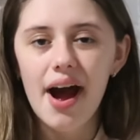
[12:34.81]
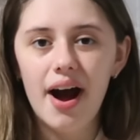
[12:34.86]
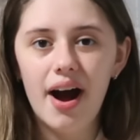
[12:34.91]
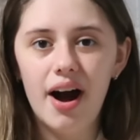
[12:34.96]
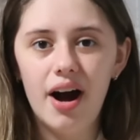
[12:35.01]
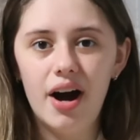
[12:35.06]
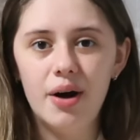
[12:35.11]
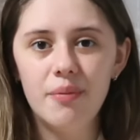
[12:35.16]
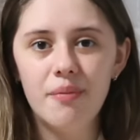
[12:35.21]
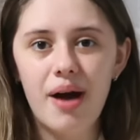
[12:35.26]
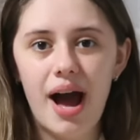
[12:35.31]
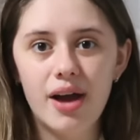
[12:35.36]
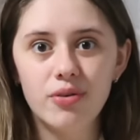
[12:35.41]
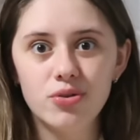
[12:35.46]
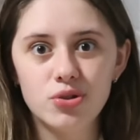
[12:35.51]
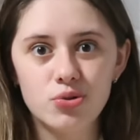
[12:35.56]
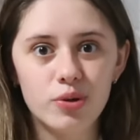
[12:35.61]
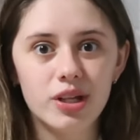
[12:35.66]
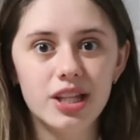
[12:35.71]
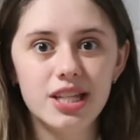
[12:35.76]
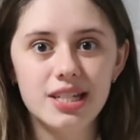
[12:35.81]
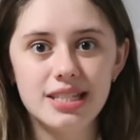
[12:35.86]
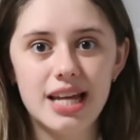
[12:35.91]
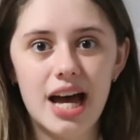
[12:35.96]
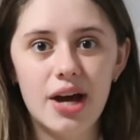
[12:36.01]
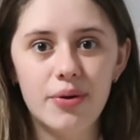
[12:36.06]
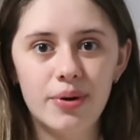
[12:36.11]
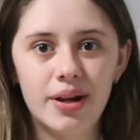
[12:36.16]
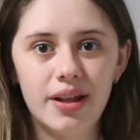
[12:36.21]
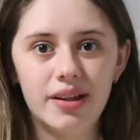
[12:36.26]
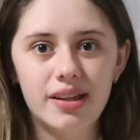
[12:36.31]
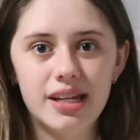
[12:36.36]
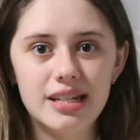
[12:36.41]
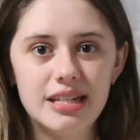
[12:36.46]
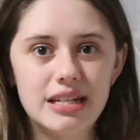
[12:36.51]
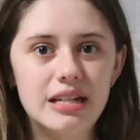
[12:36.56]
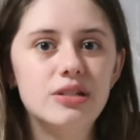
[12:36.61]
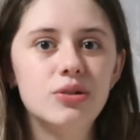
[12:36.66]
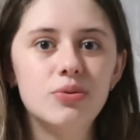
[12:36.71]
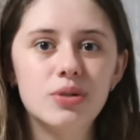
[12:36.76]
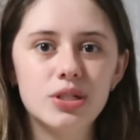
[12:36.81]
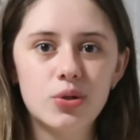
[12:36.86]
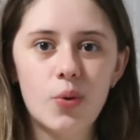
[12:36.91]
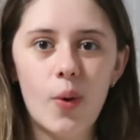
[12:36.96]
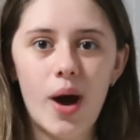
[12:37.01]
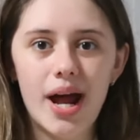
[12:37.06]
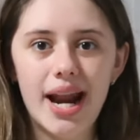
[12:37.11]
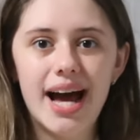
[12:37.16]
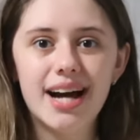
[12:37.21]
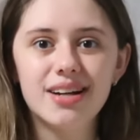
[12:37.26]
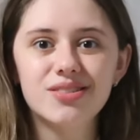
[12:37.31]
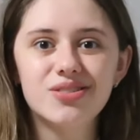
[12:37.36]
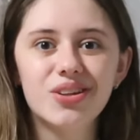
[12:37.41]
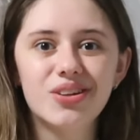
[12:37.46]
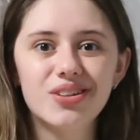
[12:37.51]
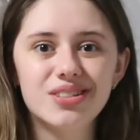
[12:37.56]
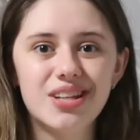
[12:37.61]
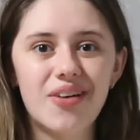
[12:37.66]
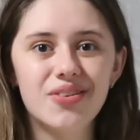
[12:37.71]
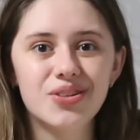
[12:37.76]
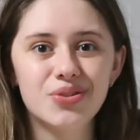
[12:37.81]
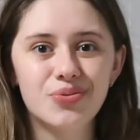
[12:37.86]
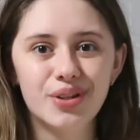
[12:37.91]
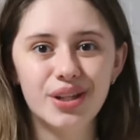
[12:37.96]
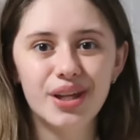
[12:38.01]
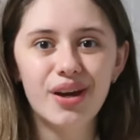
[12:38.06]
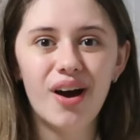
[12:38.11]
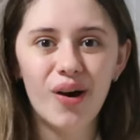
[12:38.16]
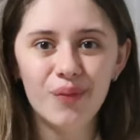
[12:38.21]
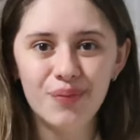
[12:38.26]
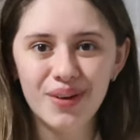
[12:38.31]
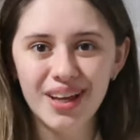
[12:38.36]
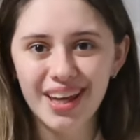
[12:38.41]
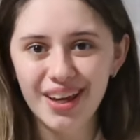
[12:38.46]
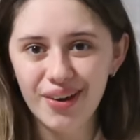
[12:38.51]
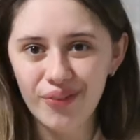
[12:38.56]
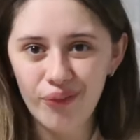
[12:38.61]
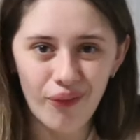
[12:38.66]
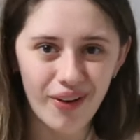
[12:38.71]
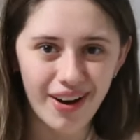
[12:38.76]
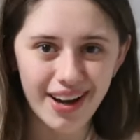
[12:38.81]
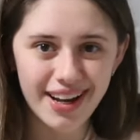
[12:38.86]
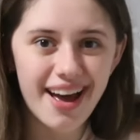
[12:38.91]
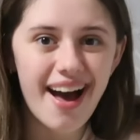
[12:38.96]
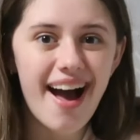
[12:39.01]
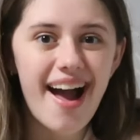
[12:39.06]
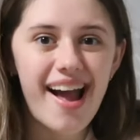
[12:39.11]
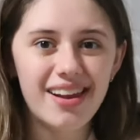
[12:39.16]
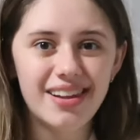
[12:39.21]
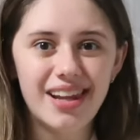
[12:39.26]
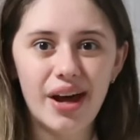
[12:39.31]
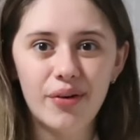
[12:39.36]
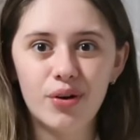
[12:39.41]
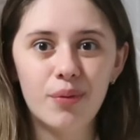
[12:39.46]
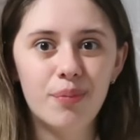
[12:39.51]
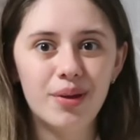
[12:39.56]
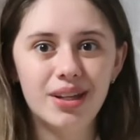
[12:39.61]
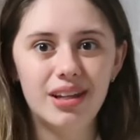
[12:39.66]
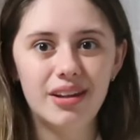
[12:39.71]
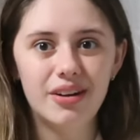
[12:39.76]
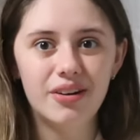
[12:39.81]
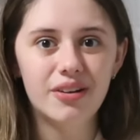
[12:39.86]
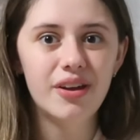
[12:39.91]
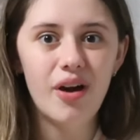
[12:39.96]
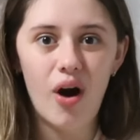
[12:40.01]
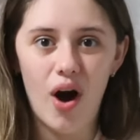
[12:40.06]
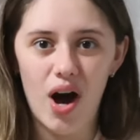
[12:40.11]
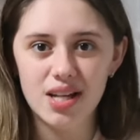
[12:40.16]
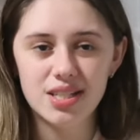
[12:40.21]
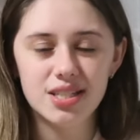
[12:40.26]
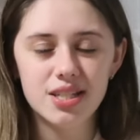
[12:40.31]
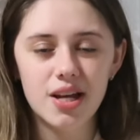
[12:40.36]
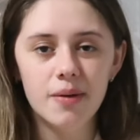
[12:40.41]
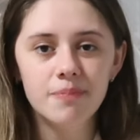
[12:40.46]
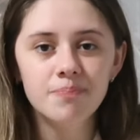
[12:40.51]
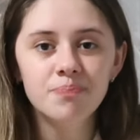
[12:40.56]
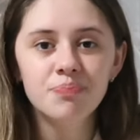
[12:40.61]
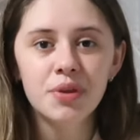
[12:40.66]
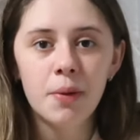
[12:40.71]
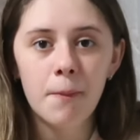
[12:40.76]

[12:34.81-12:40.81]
Um, I was really sad when Ilya didn't do his quad axel because I was really hoping he would, and that would have been literally awesome.